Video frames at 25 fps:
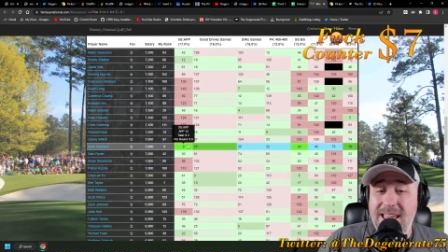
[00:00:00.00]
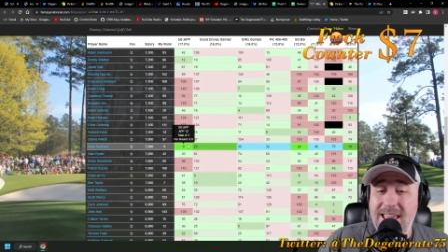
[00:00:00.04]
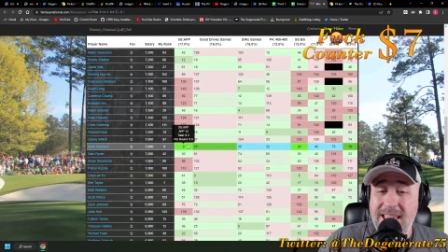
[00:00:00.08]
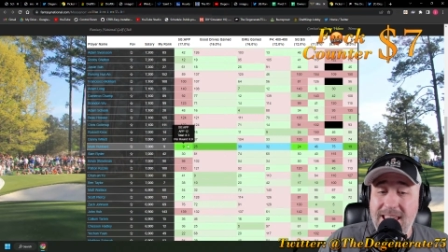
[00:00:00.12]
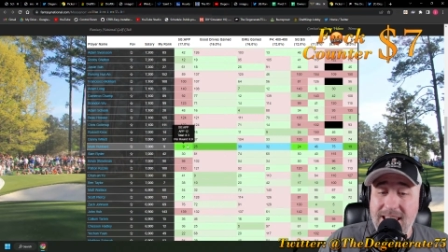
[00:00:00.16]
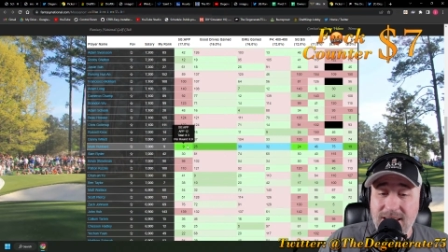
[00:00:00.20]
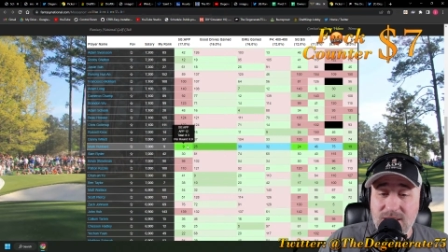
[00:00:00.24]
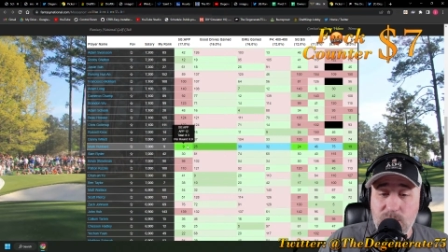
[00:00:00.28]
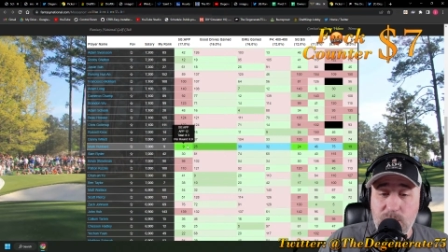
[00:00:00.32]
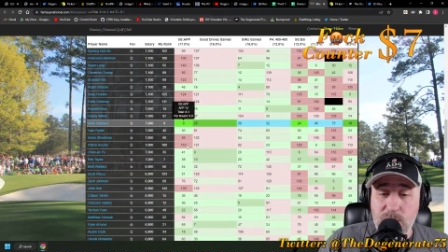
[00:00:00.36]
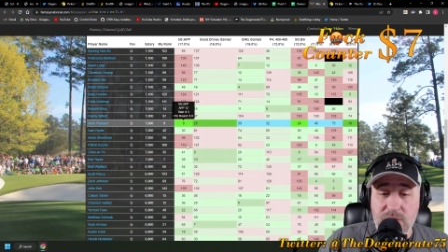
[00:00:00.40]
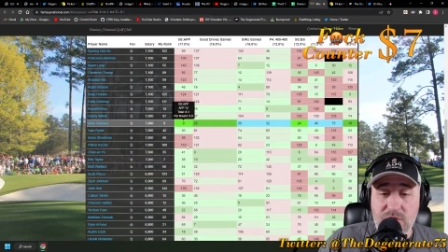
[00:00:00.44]

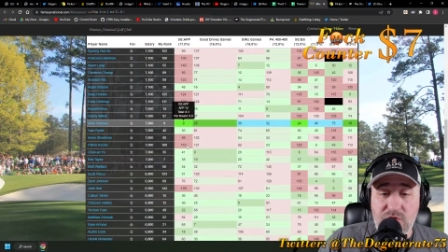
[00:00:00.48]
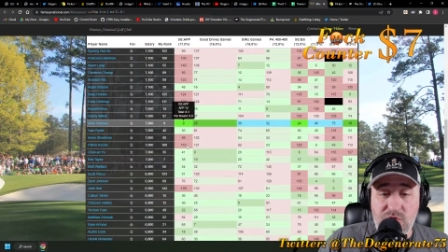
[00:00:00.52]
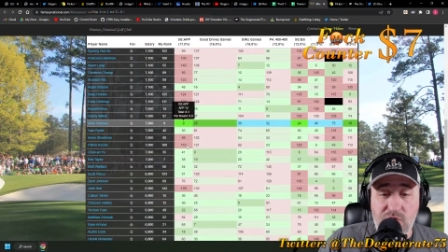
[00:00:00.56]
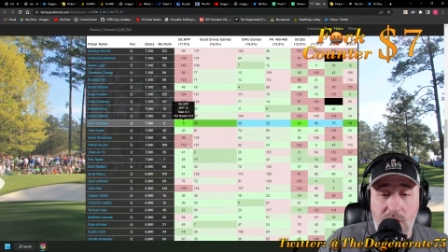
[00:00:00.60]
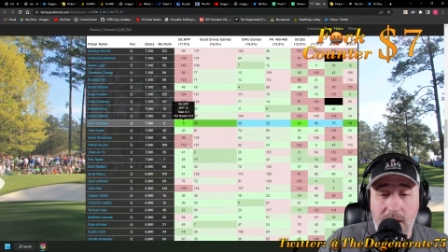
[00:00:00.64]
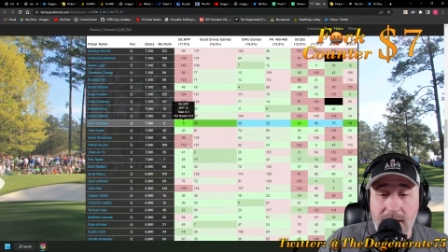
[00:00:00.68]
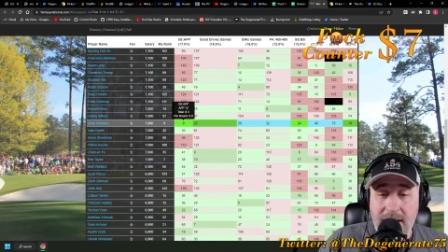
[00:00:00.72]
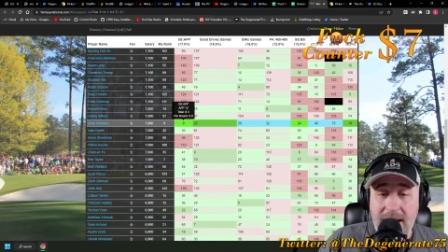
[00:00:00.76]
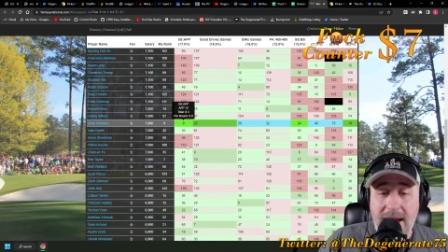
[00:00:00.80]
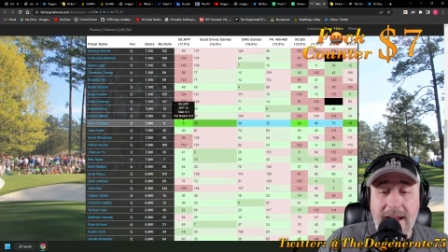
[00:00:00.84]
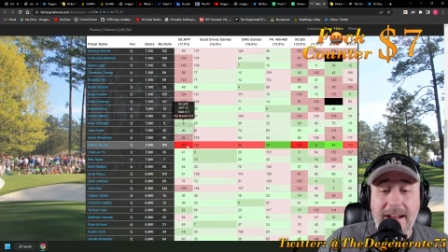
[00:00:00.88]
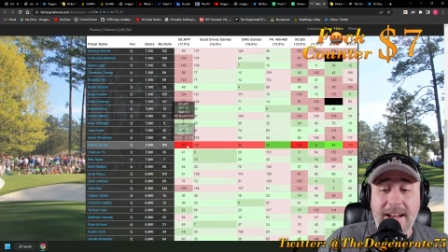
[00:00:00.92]
He is
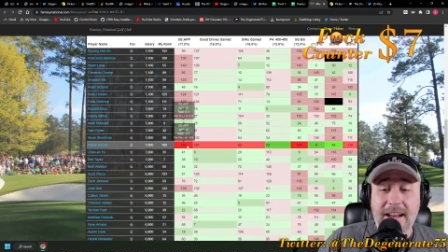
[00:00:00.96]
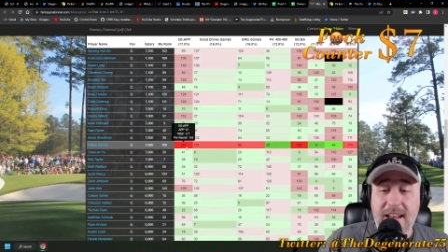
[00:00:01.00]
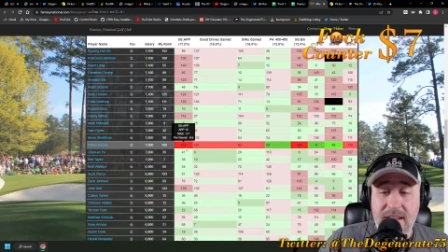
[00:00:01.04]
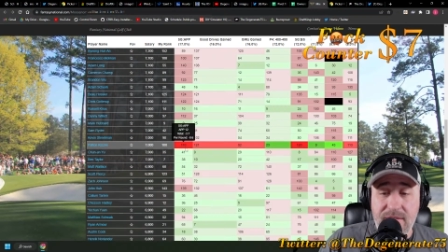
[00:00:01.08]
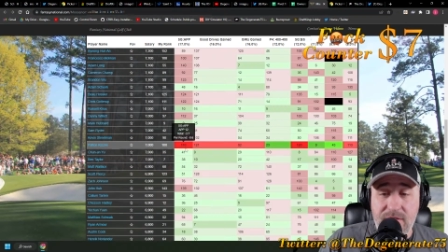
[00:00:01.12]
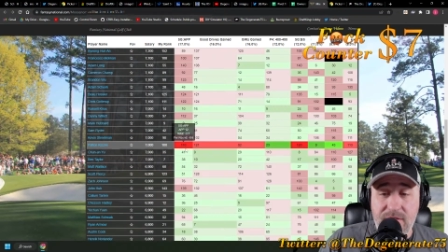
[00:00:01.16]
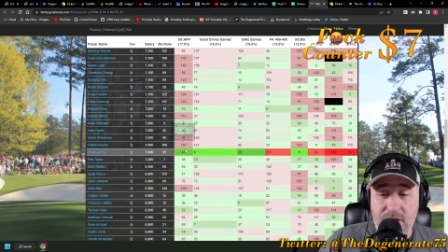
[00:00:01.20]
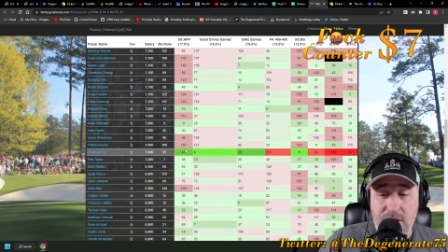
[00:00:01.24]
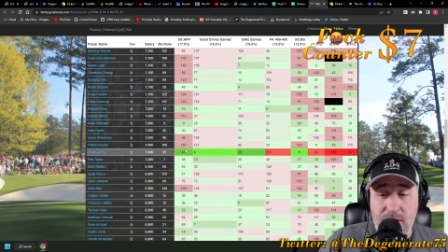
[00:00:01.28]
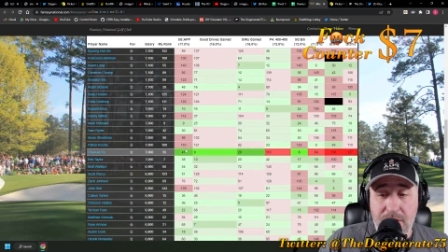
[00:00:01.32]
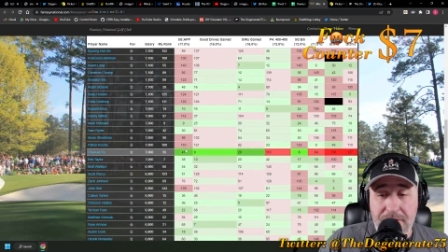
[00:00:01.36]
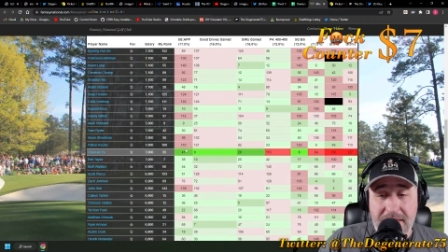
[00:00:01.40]
withdrawn. I didn't
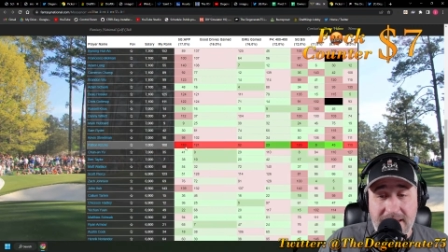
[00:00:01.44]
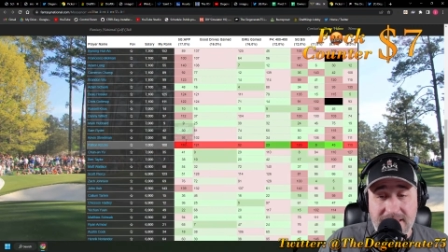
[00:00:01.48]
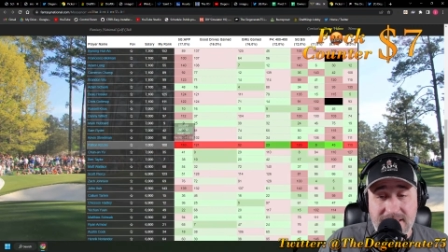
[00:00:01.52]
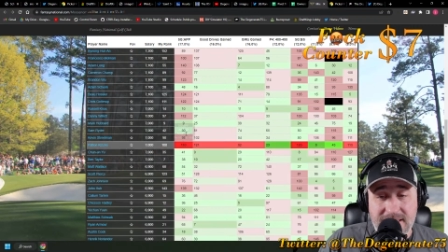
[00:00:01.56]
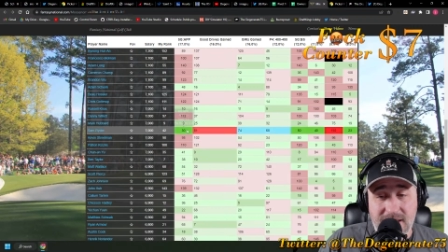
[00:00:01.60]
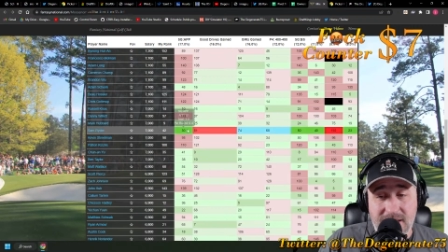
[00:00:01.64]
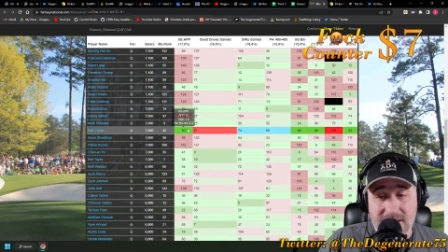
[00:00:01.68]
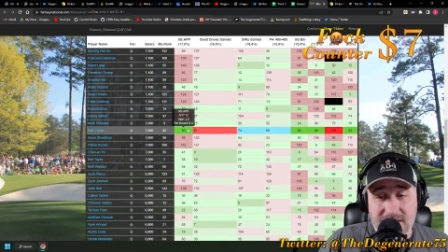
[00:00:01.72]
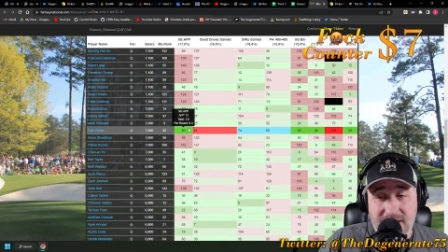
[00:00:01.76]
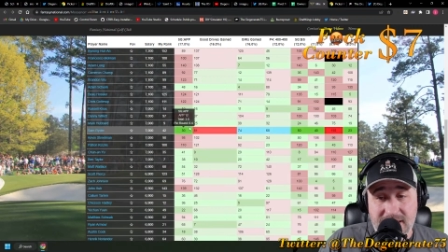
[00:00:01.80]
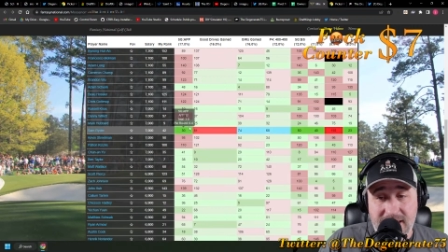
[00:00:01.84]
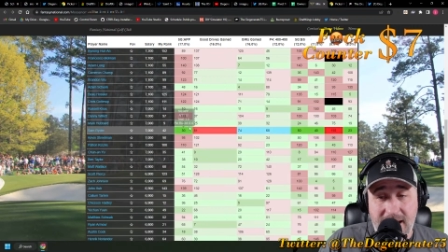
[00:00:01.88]
even know that
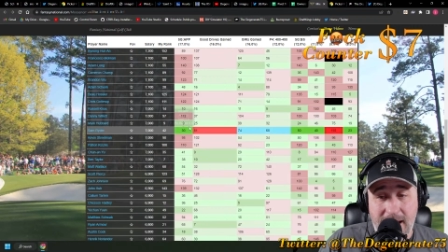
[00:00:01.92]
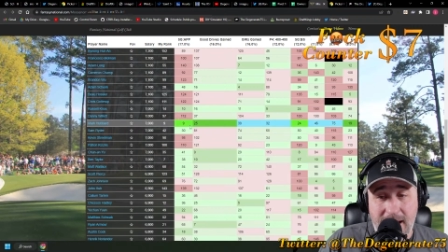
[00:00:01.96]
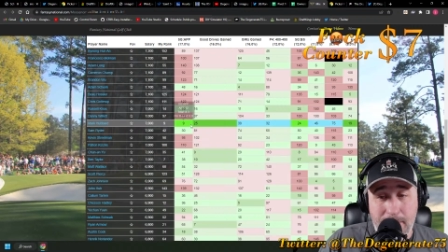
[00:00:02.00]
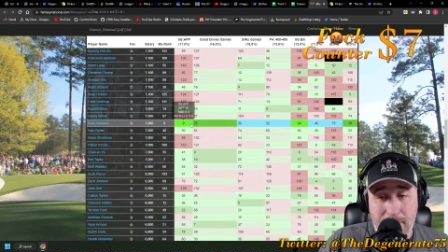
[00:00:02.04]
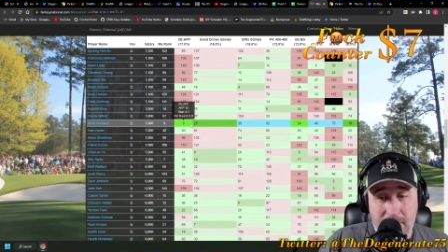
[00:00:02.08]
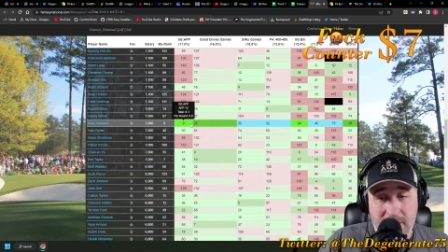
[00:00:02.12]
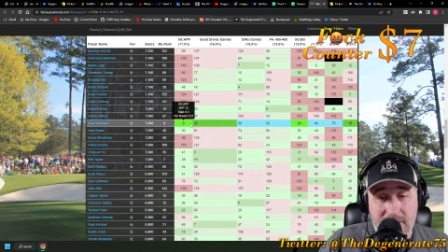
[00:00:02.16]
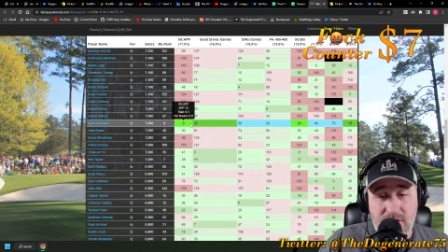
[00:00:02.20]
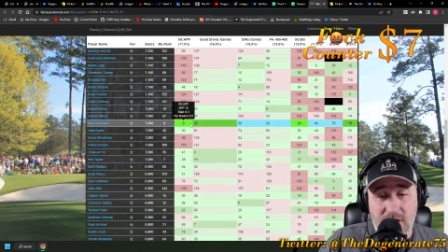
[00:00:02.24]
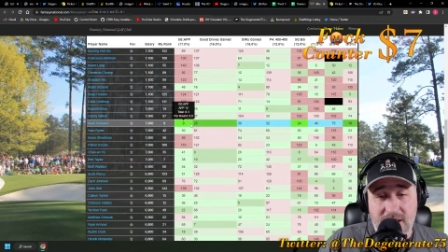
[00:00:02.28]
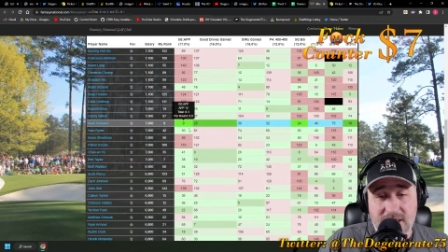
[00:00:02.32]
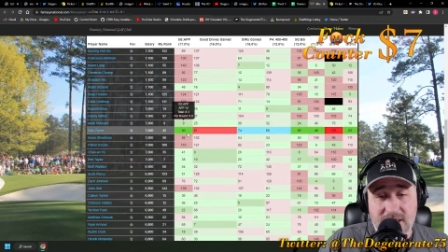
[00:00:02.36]
till today,
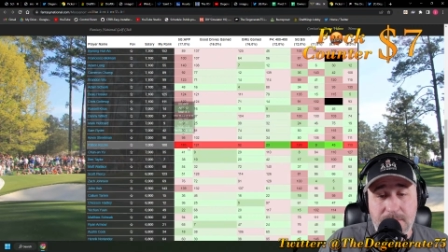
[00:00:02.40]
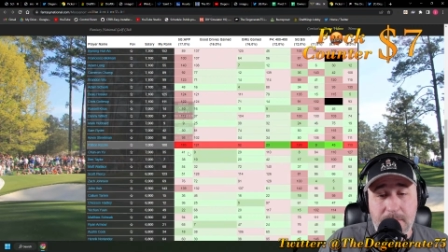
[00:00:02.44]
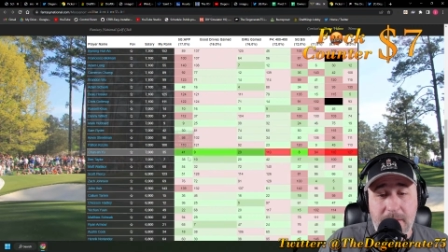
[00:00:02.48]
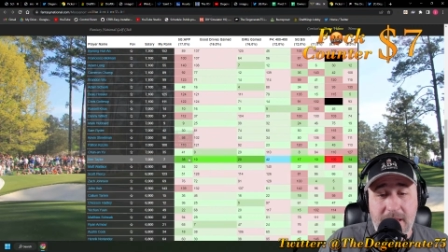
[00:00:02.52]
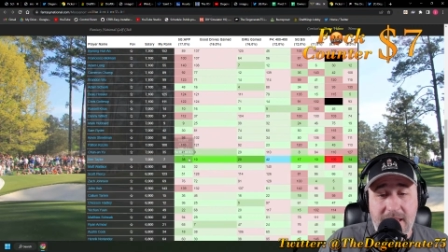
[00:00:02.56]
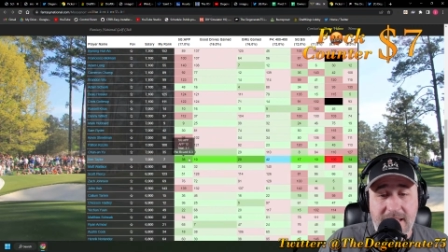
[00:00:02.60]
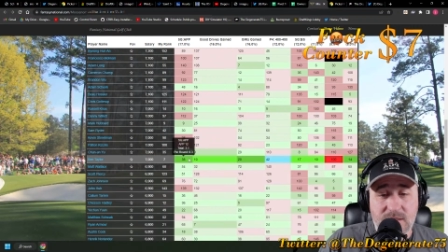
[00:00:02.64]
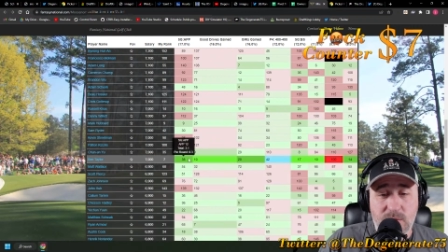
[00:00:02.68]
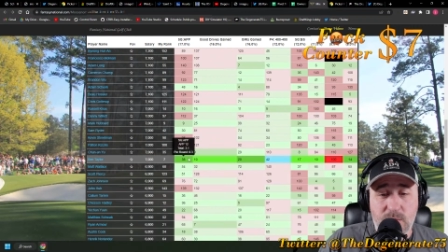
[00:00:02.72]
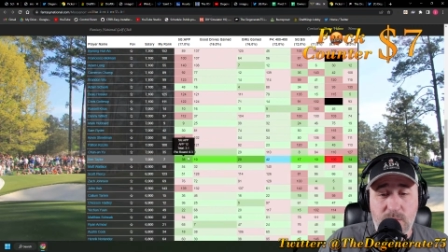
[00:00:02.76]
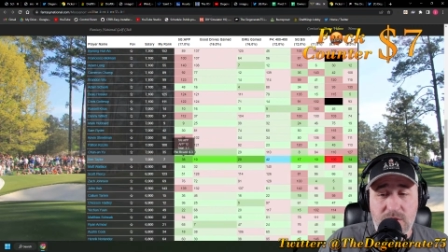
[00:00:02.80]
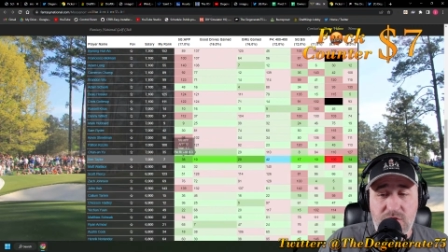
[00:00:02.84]
but trust me,
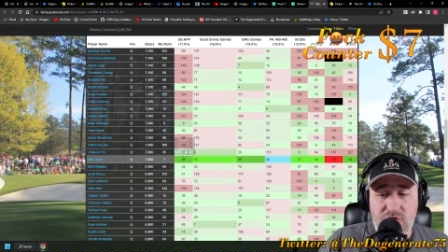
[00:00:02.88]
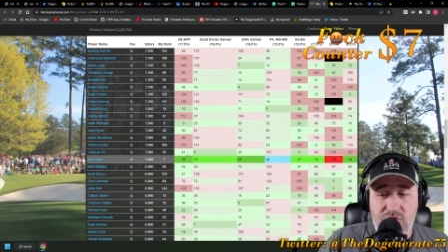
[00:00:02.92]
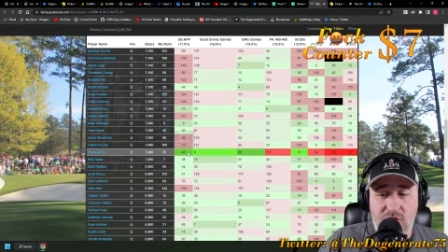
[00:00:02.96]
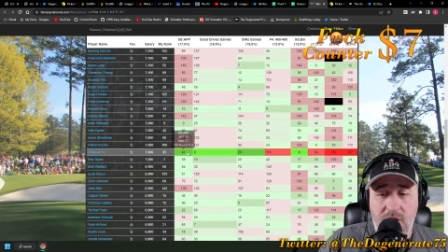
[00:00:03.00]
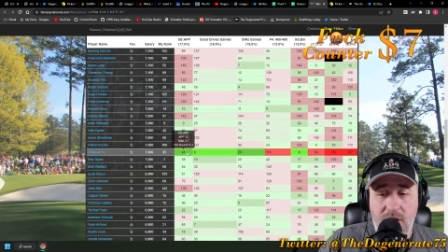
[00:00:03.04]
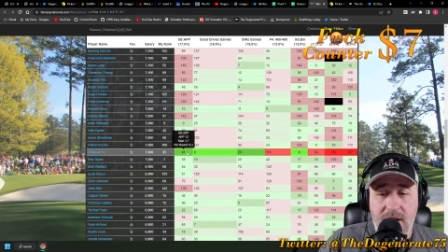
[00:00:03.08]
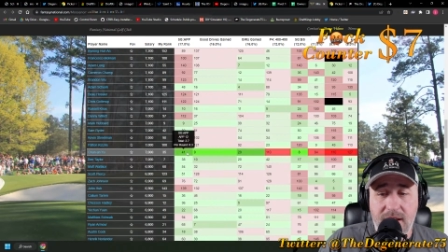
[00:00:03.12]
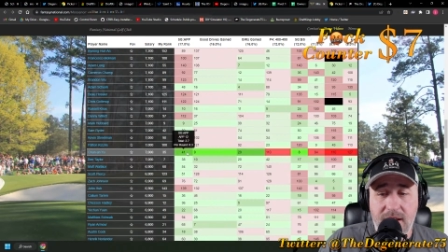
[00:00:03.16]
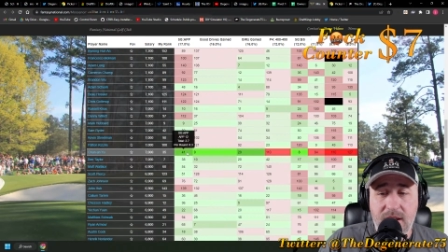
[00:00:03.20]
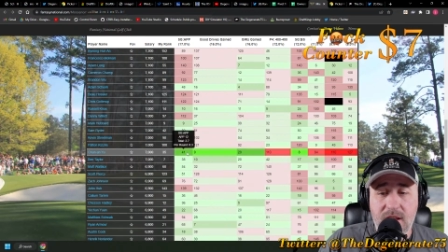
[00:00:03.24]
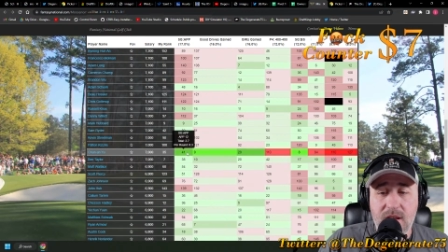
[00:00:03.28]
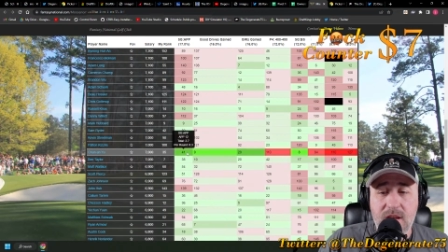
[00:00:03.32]
he's
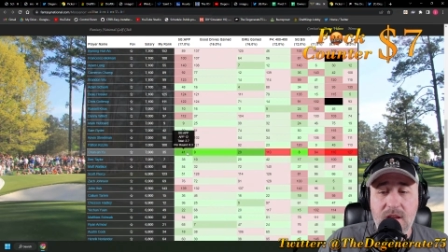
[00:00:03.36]
withdrawn.